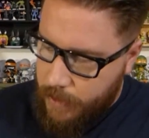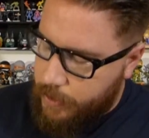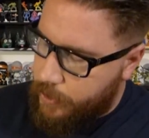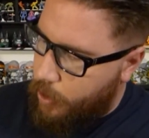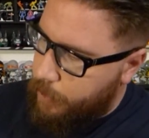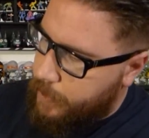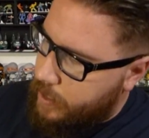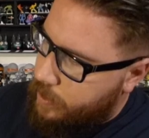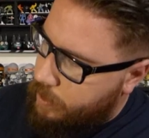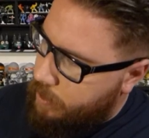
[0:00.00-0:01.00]
The sculpt on
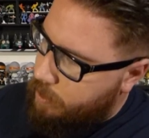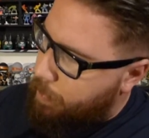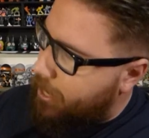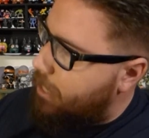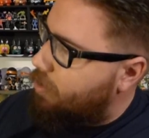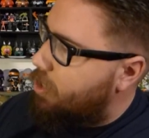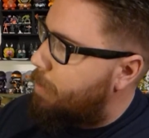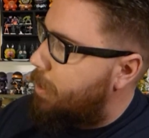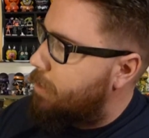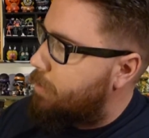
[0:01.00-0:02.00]
it's good. The paint
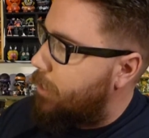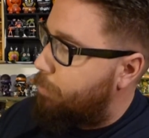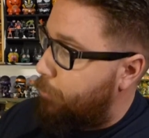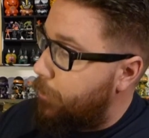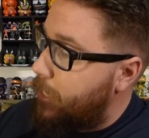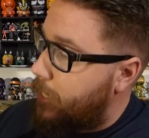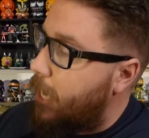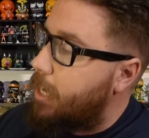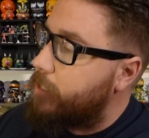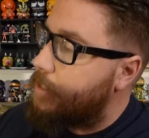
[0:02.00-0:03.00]
job on it's like pretty
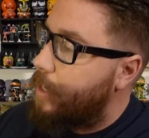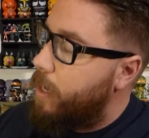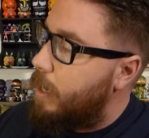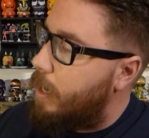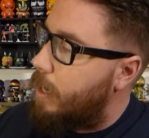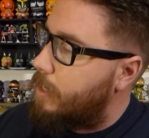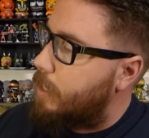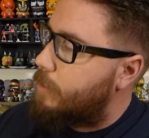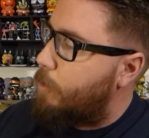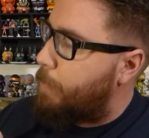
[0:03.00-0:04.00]
nice.
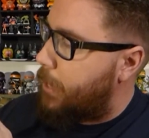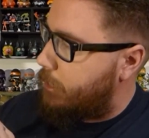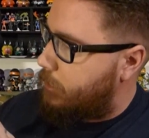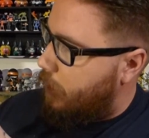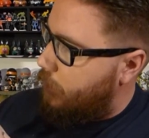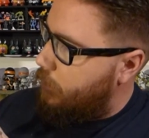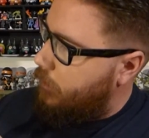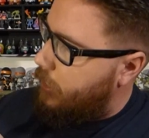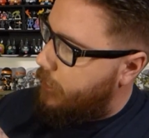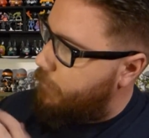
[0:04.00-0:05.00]
Nice opaque color.
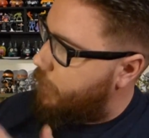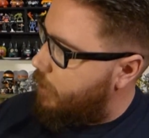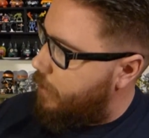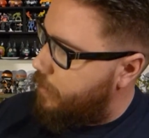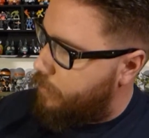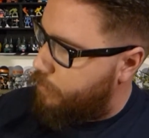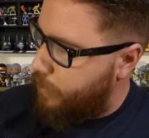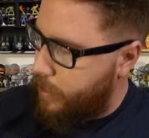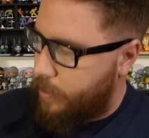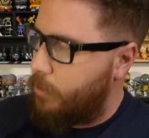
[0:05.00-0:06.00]
Like everything on there is
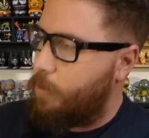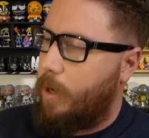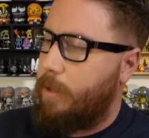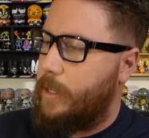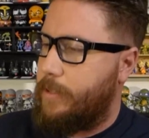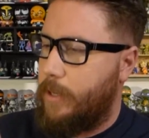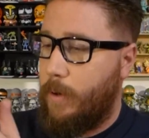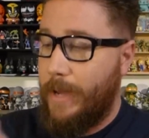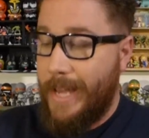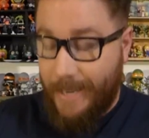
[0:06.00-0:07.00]
really good in quality.
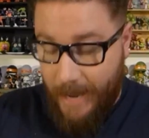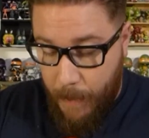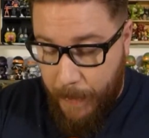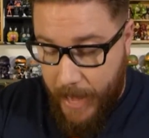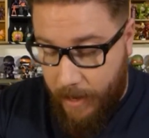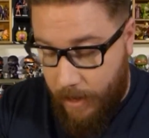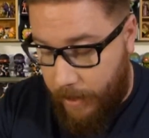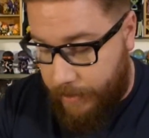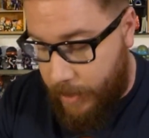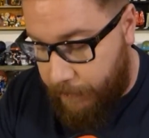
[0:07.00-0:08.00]
So not bad at
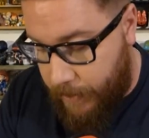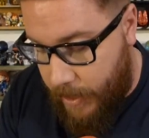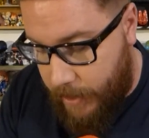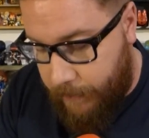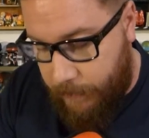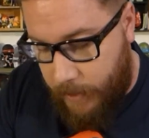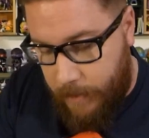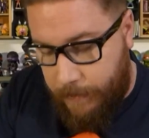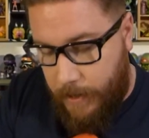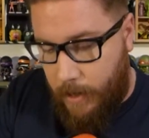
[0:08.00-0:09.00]
all. Definitely
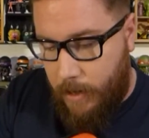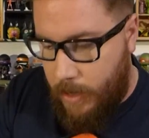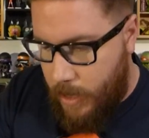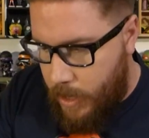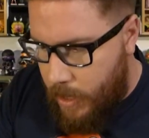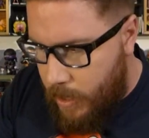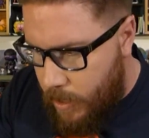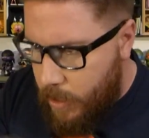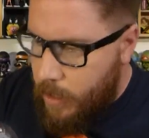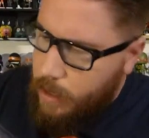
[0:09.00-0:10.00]
nice figure.
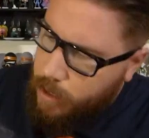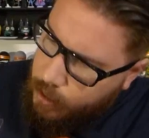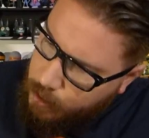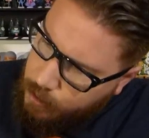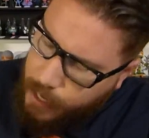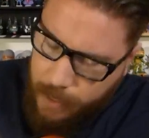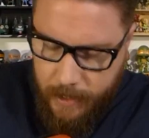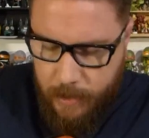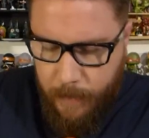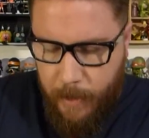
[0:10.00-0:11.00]
And yeah, he
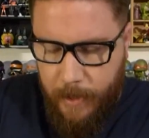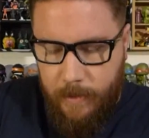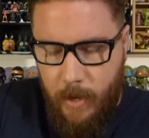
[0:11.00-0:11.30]
is a bubbly.